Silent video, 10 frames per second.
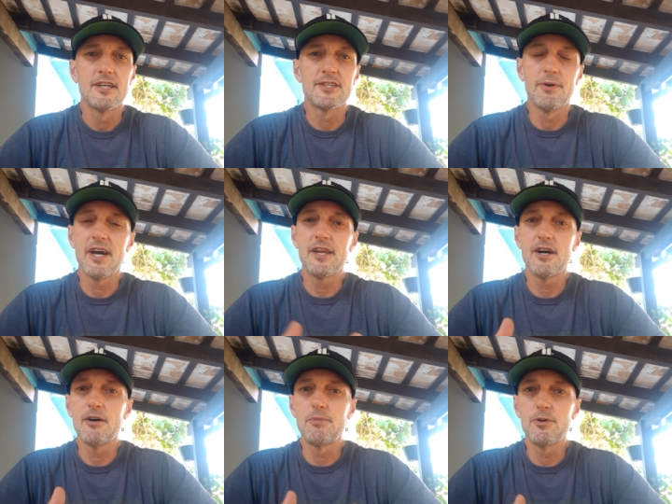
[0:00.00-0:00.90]
So at
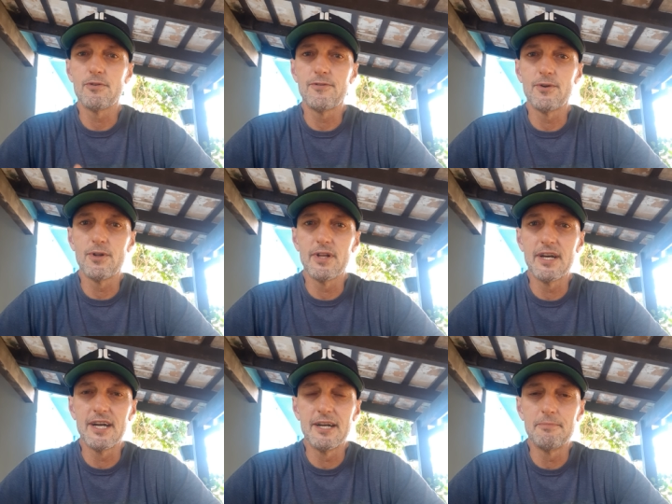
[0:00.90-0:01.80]
our
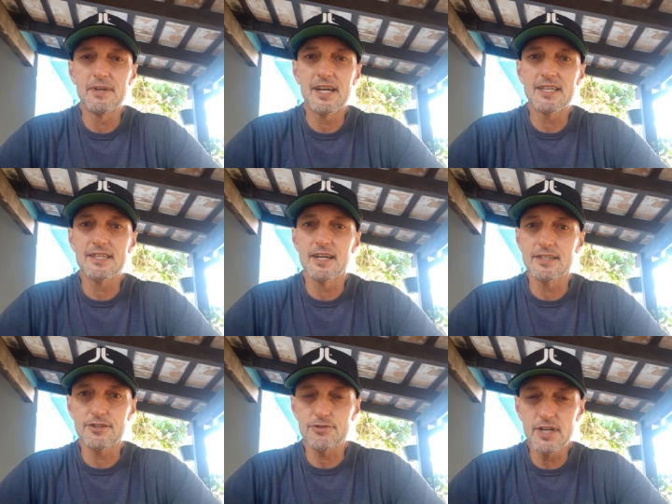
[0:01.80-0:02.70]
beautiful Casa
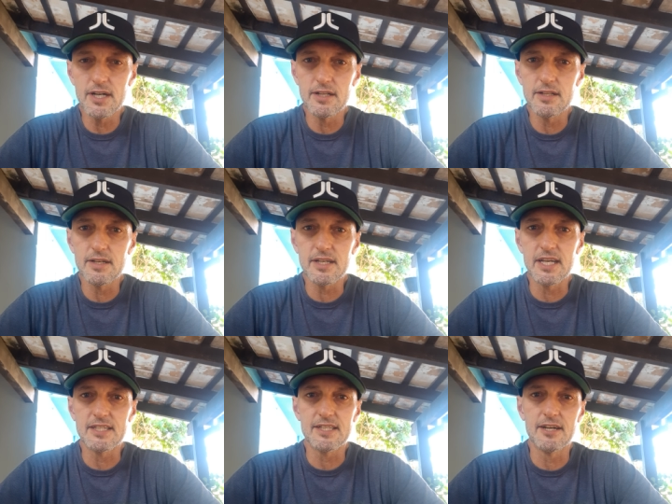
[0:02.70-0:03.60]
Astral
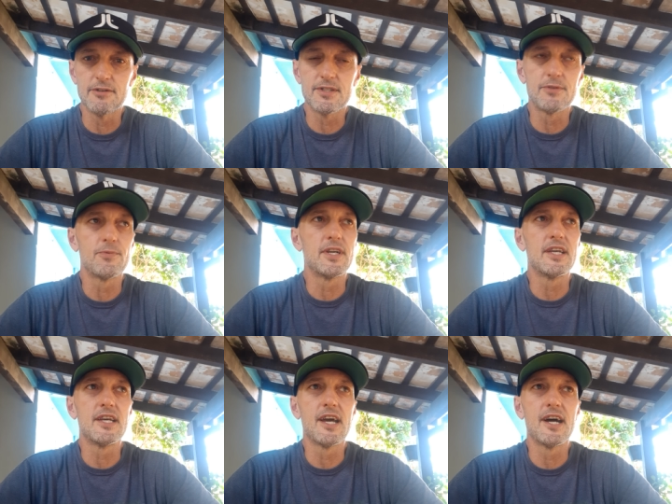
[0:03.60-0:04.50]
guest house,
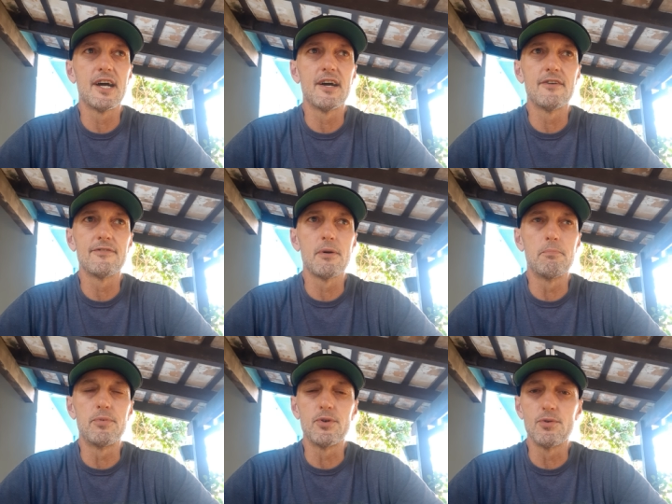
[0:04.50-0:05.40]
we
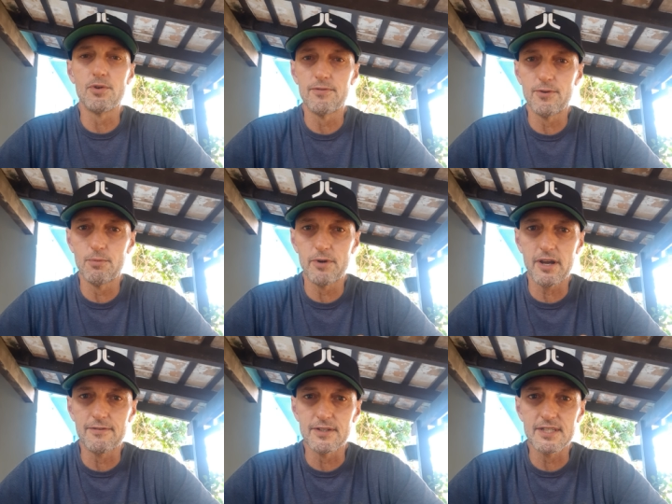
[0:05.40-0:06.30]
have beautiful
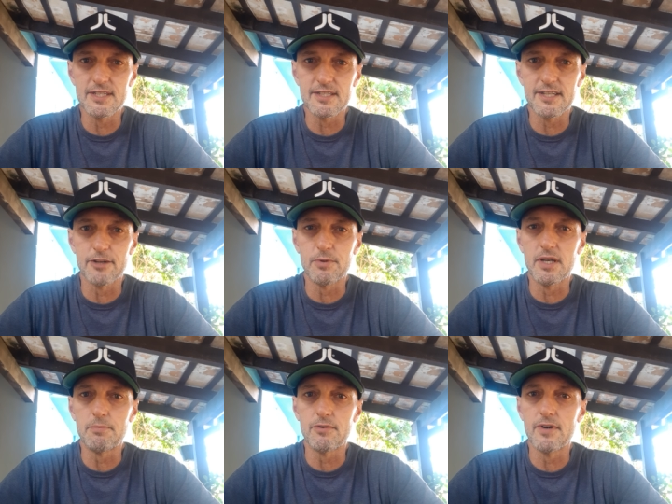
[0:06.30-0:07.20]
breakfasts that
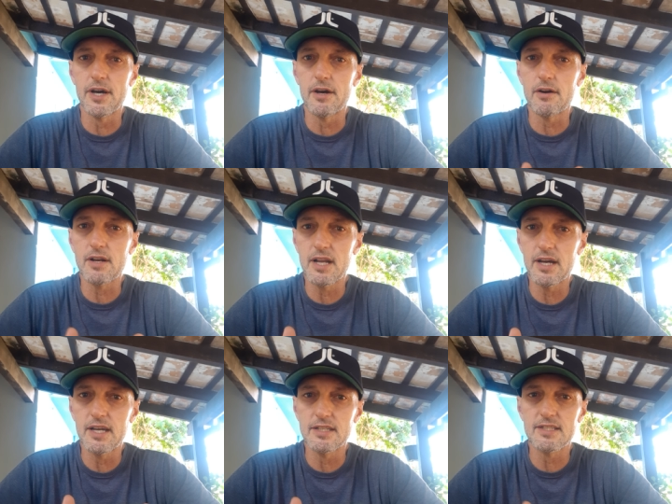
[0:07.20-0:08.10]
we provide our
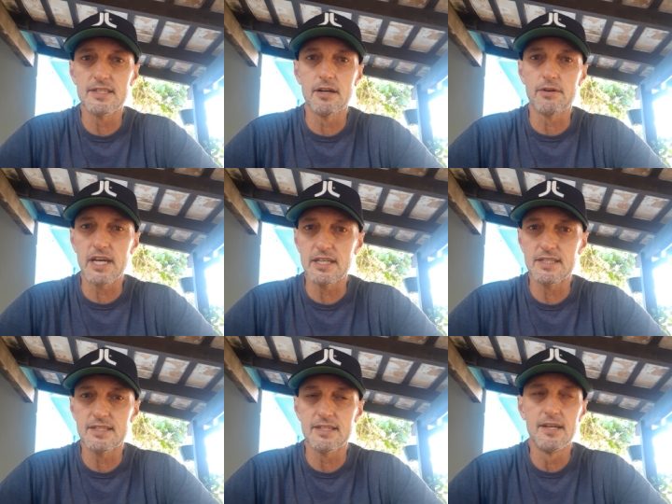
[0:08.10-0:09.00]
clients, our
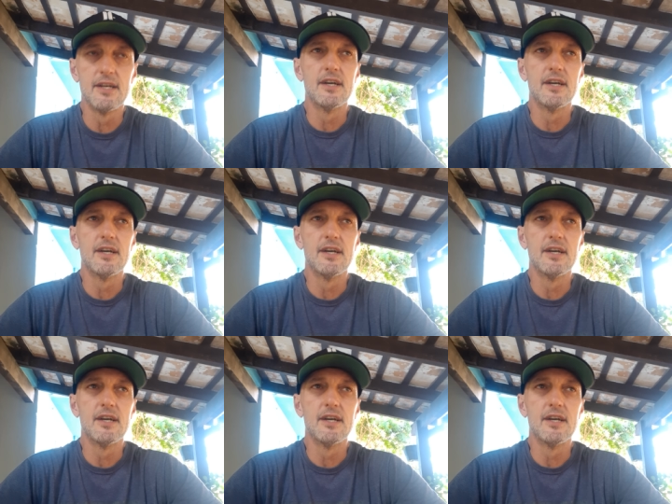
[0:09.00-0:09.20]
guests.